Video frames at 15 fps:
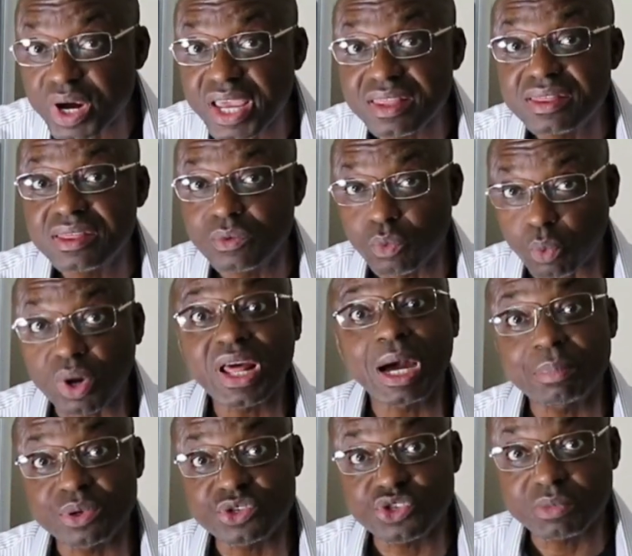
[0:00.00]
with what
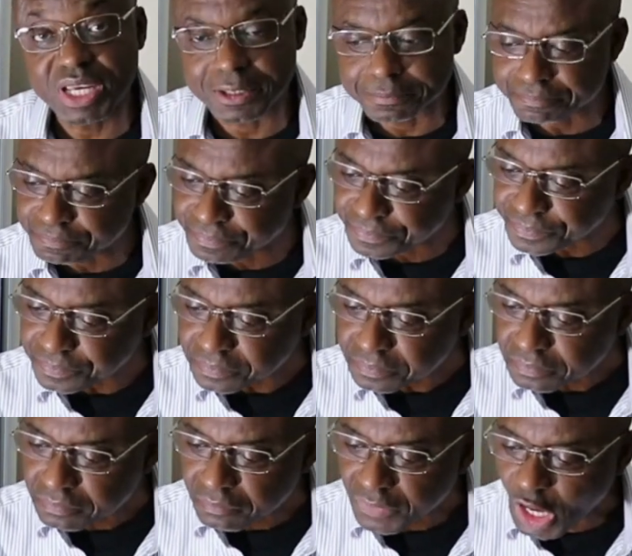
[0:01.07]
happened to me.
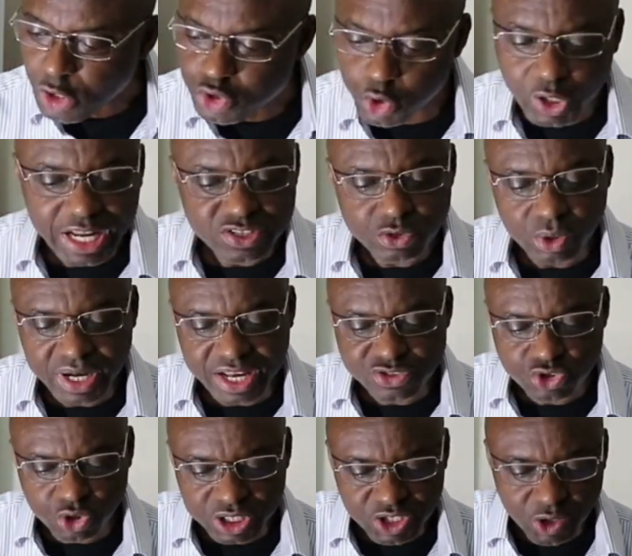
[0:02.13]
So let's look at
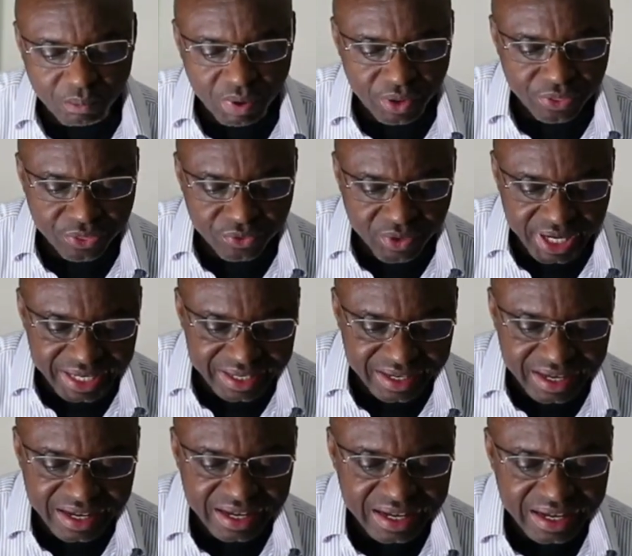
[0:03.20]
study number
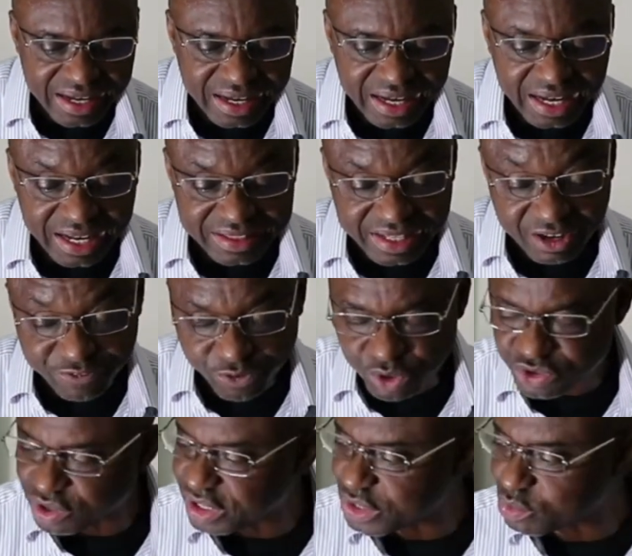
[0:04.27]
three. Uh, there are
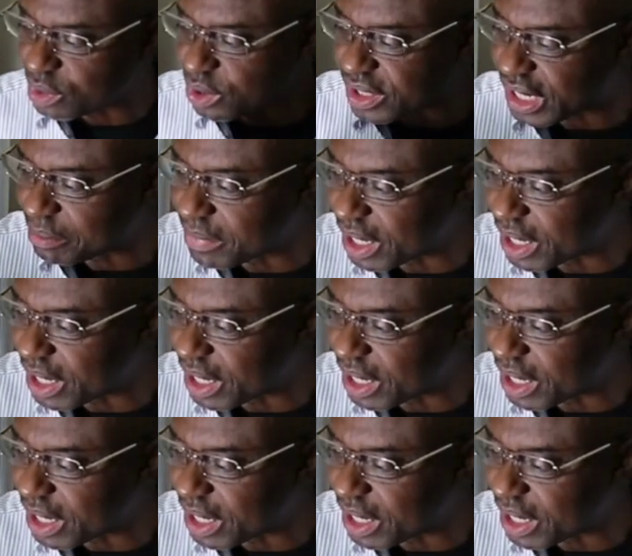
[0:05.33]
four studies we're looking